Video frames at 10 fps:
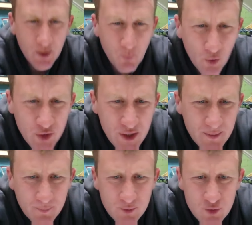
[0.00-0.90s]
Right, 1
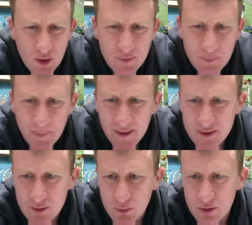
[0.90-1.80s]
year driver
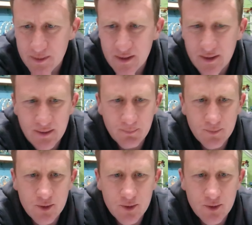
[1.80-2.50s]
pass, awesome year.